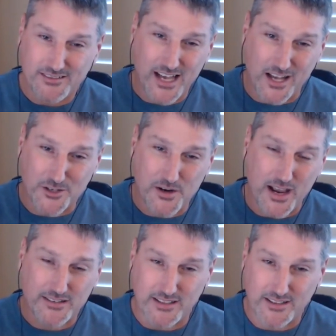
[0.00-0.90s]

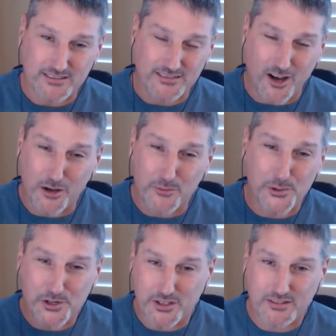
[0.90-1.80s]
contracting,
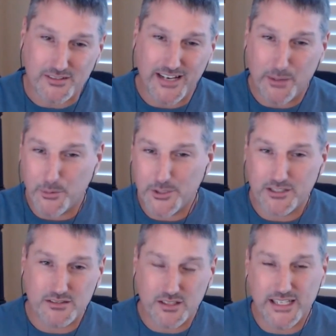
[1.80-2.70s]
onboarding,
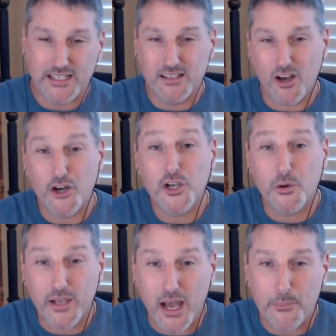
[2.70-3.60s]
enablement, and then
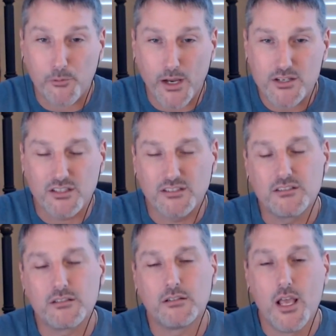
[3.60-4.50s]
ongoing
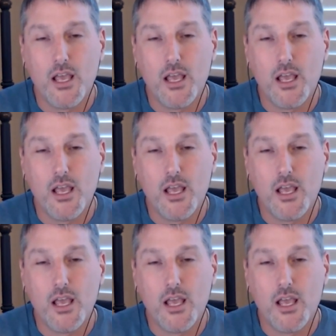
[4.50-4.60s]
operations